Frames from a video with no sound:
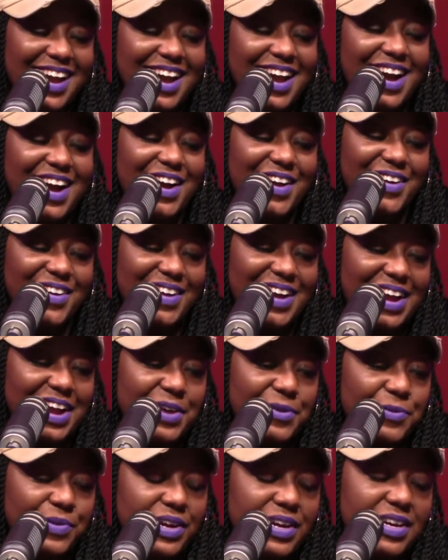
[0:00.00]
All right,
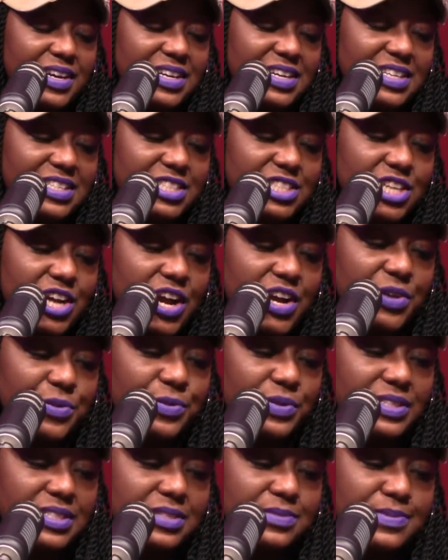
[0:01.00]
we're gonna get started
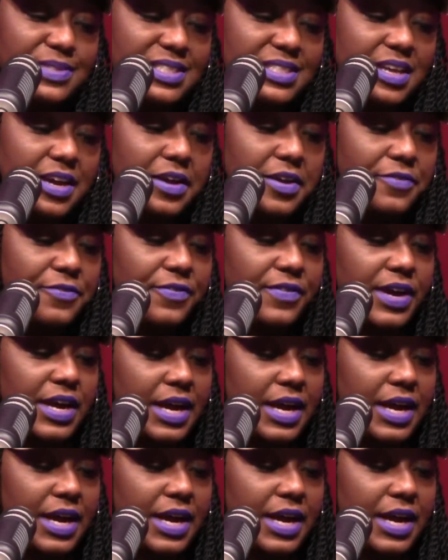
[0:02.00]
with some stuff.